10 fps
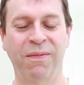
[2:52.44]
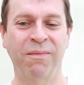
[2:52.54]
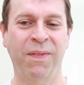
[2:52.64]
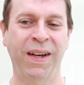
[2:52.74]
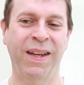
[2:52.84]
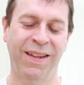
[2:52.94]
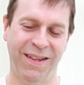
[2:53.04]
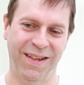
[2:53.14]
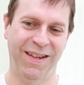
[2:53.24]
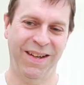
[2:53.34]
My
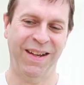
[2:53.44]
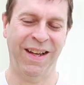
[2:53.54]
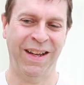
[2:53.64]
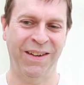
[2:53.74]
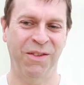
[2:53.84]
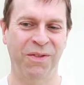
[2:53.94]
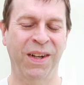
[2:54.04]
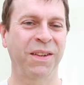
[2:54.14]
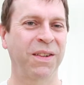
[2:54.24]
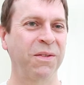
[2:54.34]

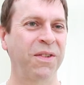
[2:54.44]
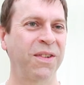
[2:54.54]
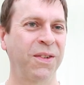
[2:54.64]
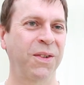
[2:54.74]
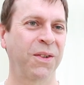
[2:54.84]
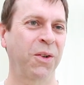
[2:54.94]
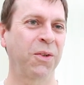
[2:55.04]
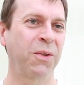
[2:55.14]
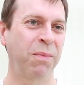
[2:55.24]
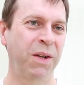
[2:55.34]
relatives, who are
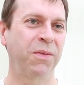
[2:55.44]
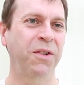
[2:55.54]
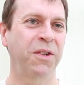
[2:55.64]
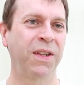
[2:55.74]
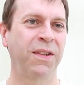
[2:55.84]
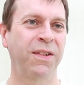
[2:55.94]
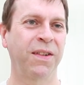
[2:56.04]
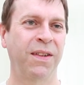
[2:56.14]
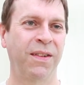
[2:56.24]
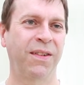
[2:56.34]
also beneficiaries
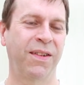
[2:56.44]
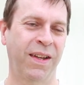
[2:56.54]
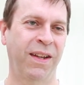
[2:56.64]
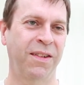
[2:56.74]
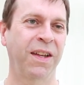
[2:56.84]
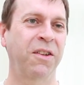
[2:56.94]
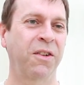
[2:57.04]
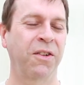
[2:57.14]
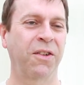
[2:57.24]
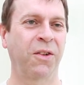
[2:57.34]
and
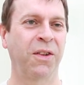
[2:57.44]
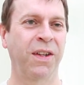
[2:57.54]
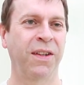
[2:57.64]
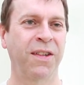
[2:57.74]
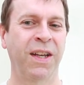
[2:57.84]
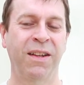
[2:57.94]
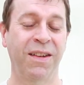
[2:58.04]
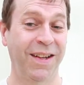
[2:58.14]
executors on the estate,